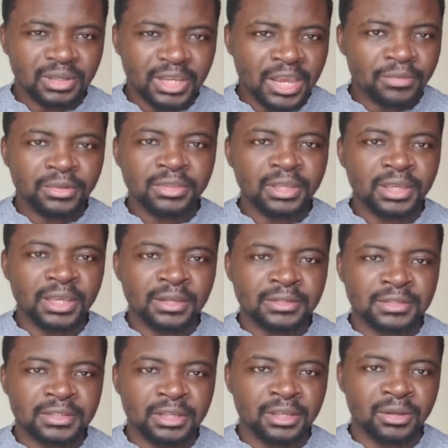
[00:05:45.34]
Everything
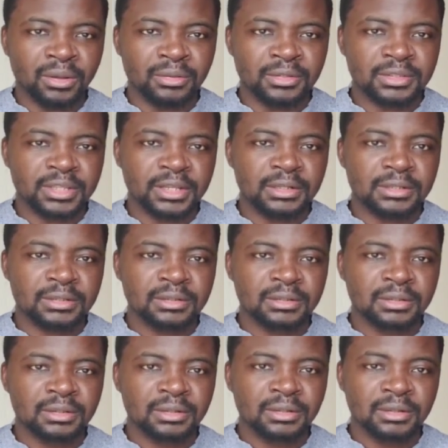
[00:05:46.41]
else is a constant.
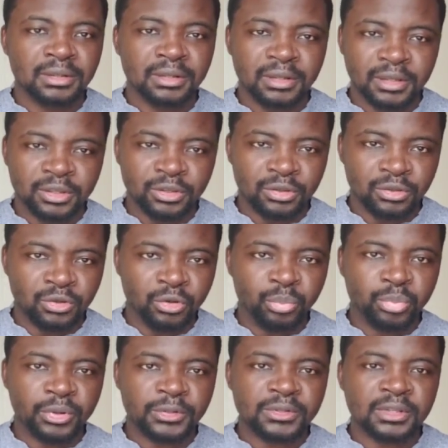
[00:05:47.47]
Your
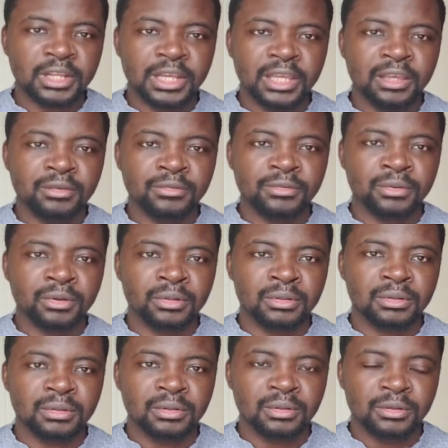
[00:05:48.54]
personal effort,
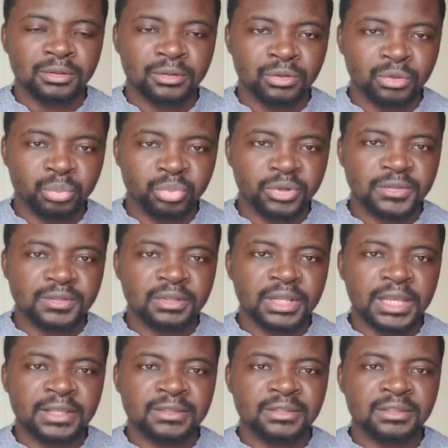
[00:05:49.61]
your
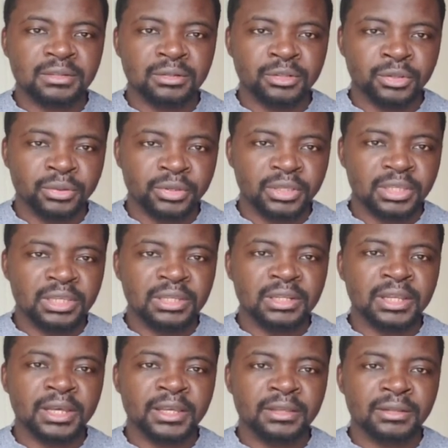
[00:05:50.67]
personal zeal, your
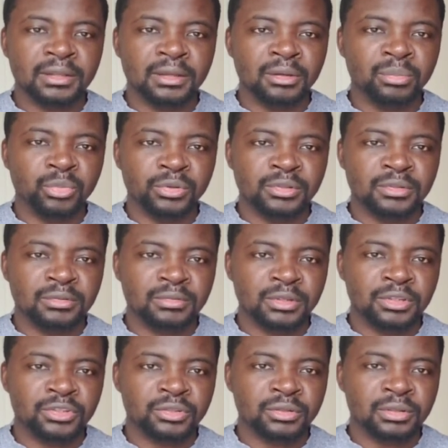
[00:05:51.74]
inner
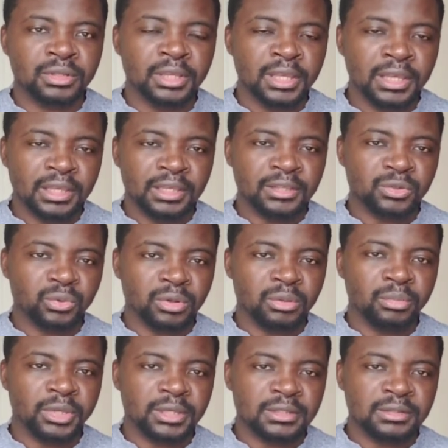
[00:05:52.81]
motivation is what
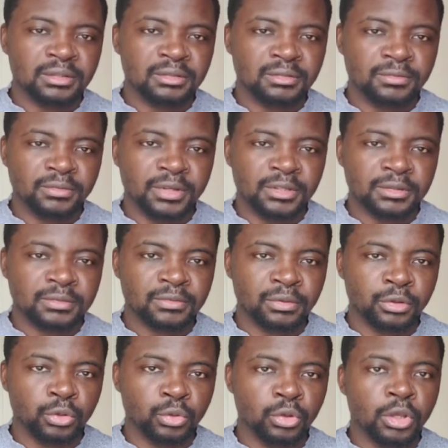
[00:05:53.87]
makes the difference
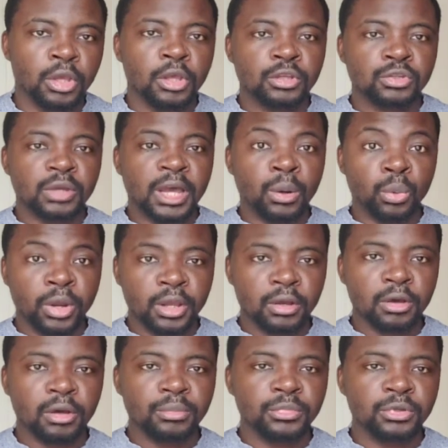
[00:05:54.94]
for you. So I
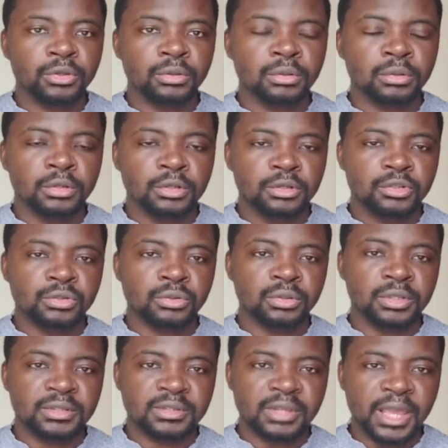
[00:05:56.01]
welcome you to
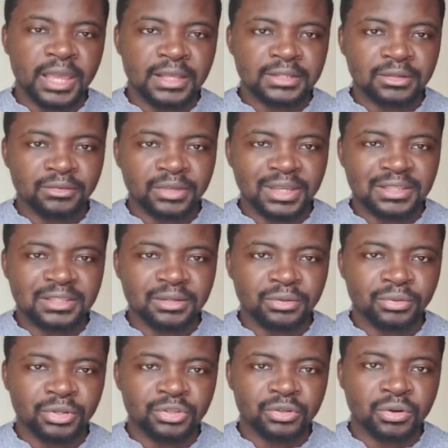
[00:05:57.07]
the Science of
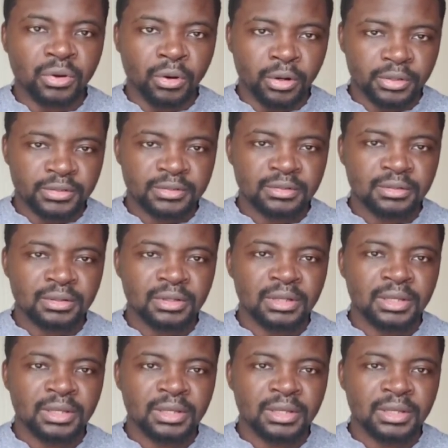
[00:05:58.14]
Getting Rich course,